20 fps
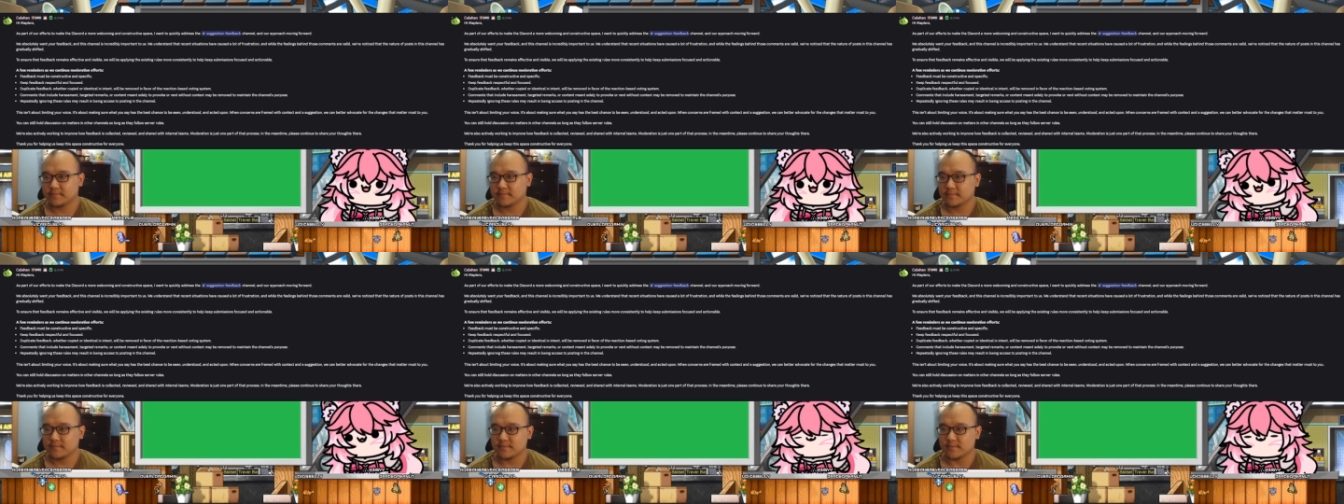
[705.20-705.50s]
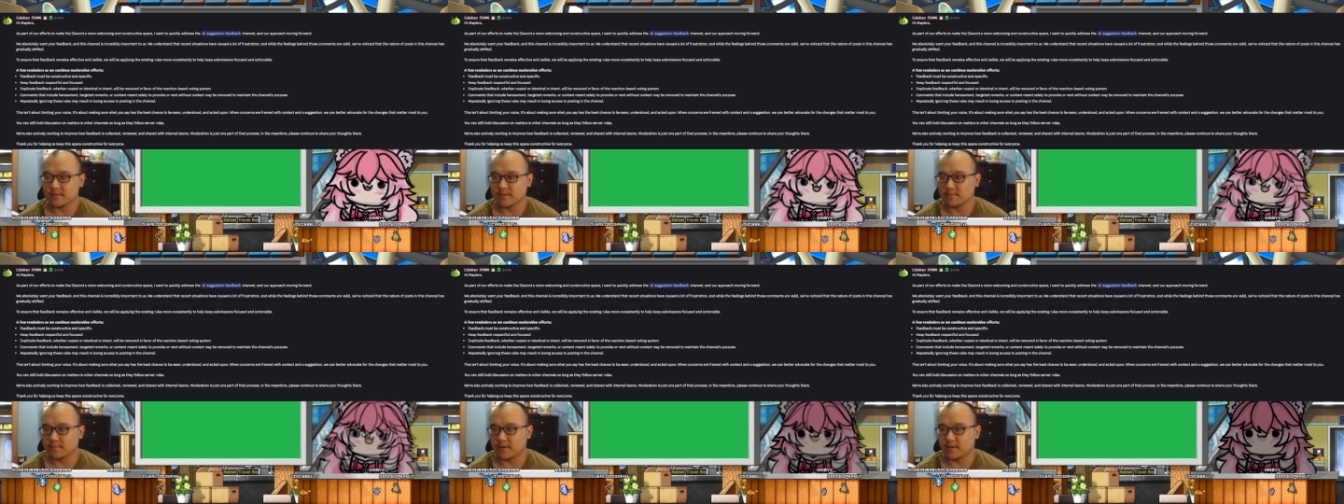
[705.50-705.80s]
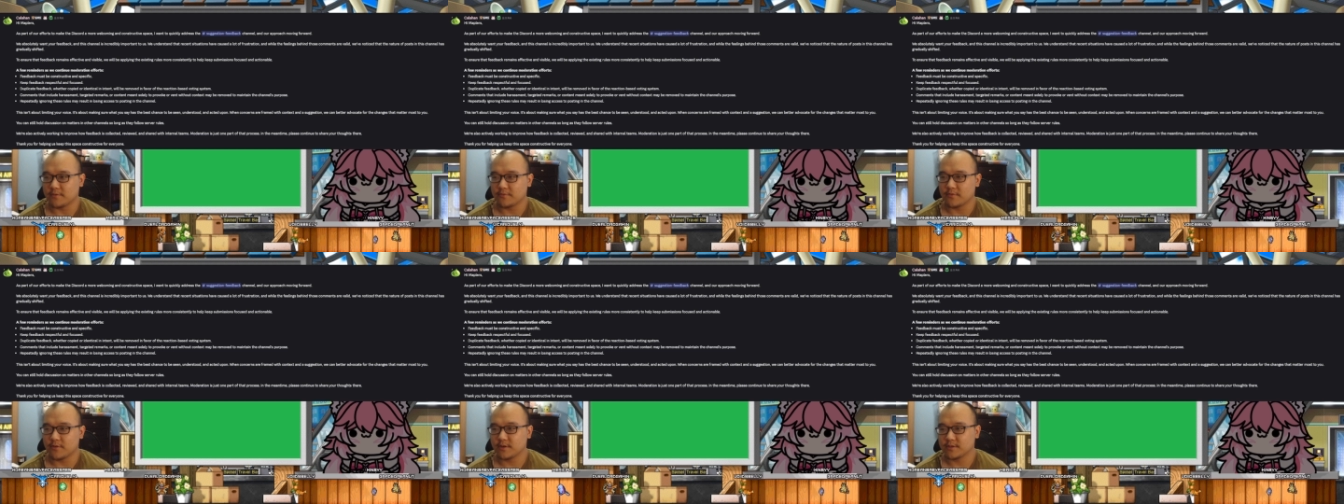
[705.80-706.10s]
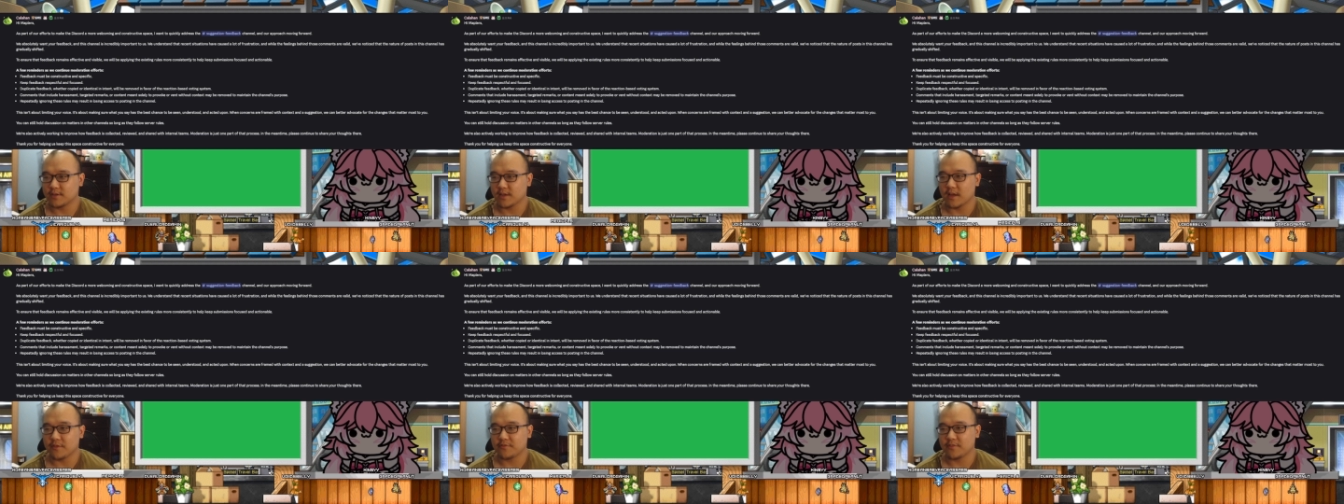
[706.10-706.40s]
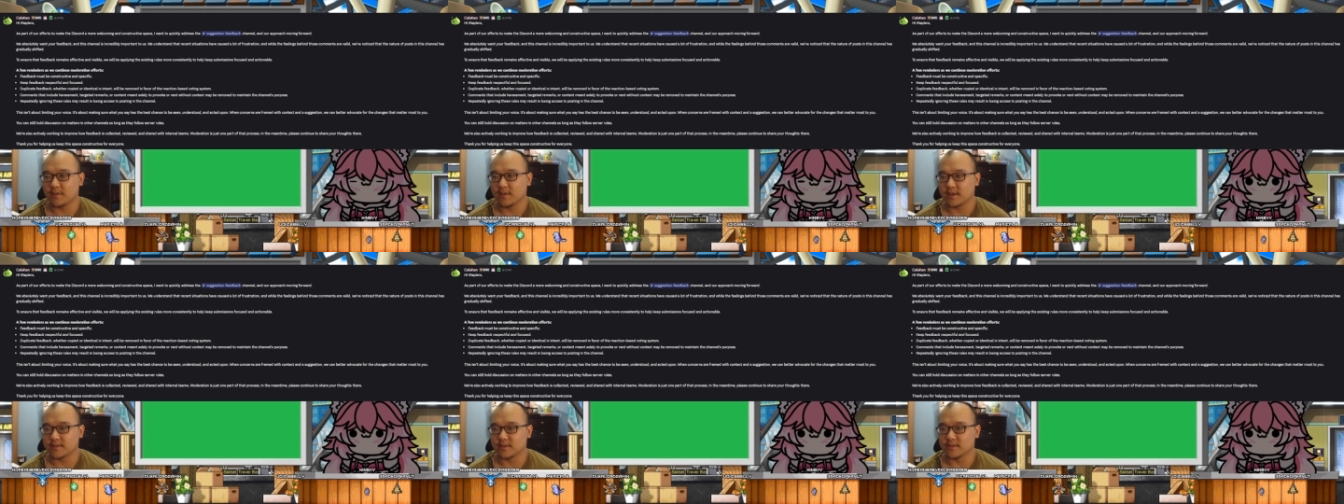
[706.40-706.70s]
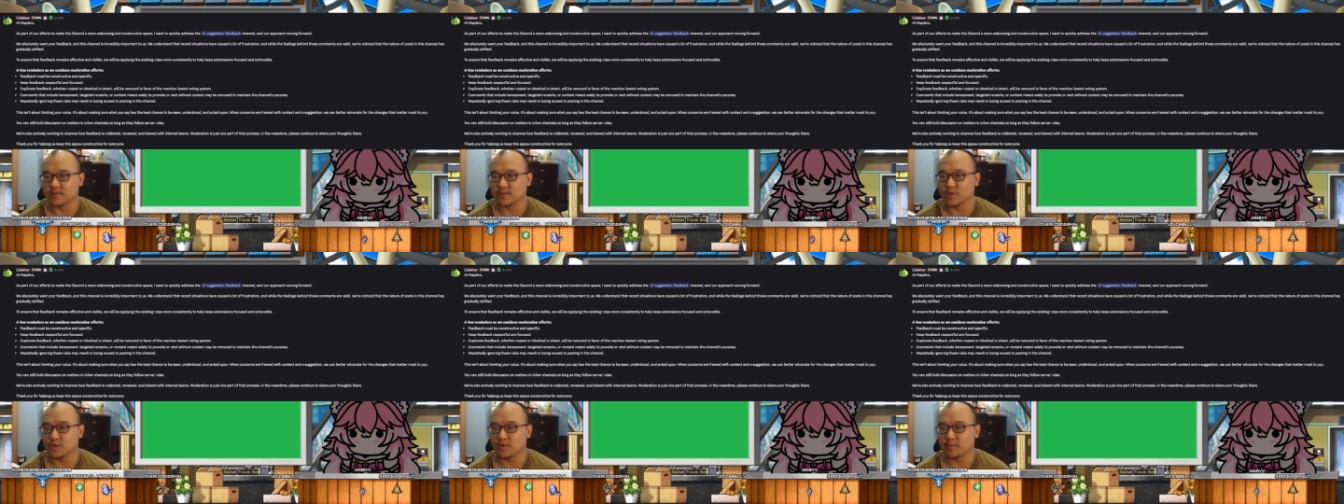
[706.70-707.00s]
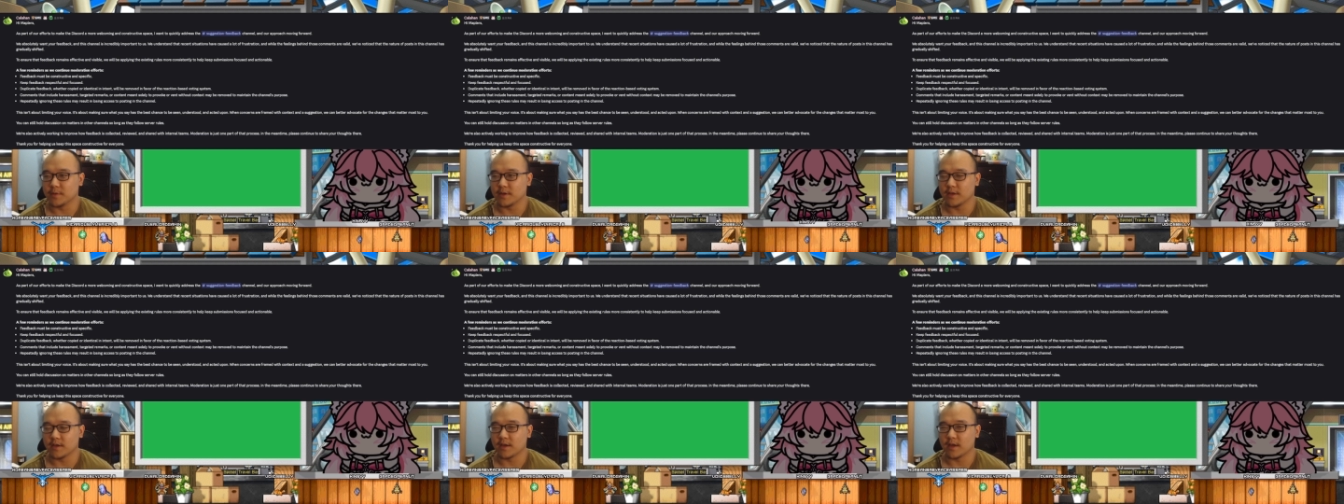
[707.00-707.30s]
Yeah, but unfortunately, I feel like the
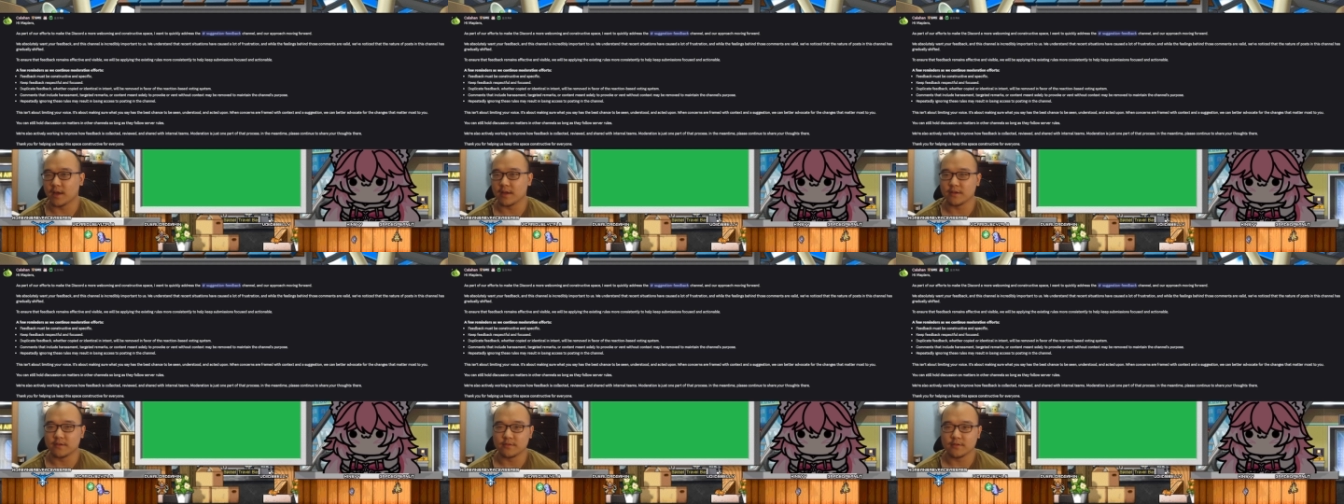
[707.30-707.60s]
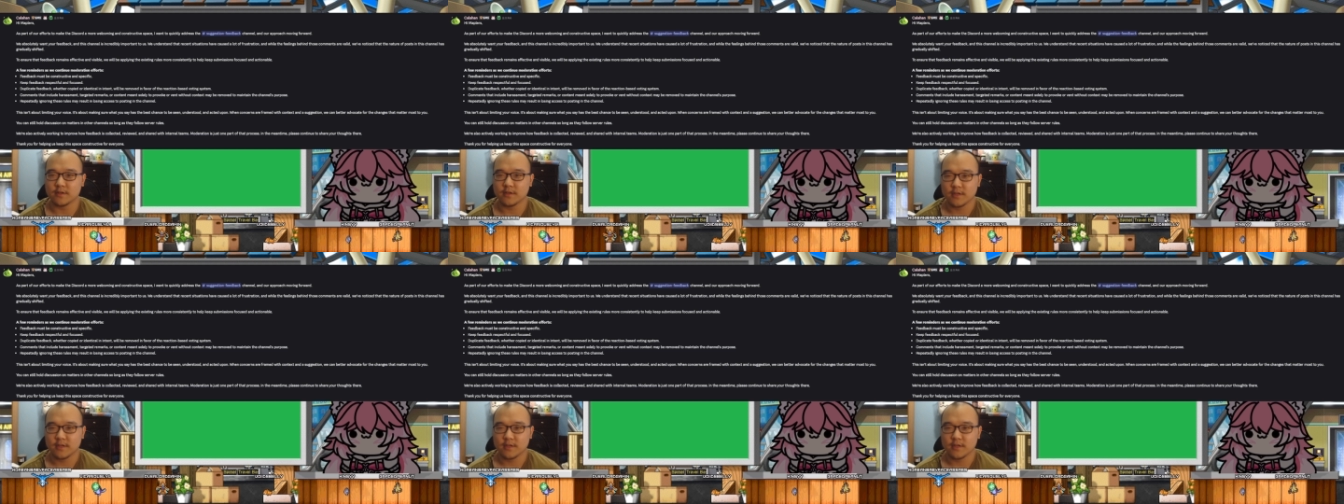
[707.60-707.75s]
dooming and